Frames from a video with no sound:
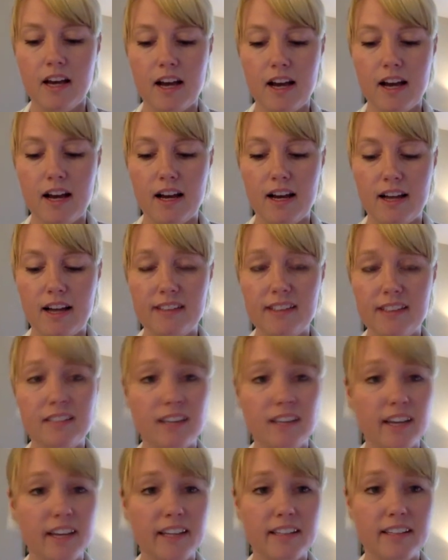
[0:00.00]
I see
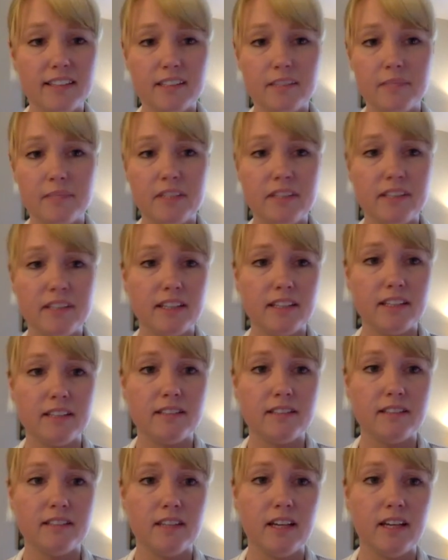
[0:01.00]
lying as something that
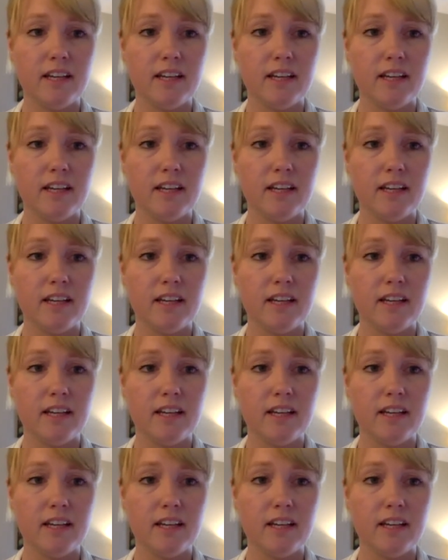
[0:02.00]
is